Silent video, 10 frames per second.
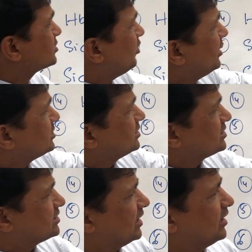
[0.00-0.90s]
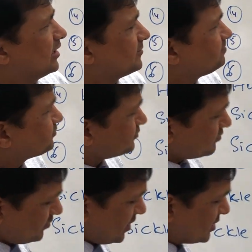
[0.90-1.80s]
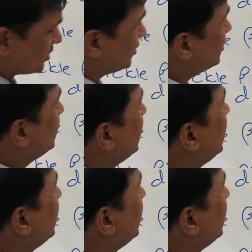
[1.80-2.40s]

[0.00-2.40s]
So what is this C here? So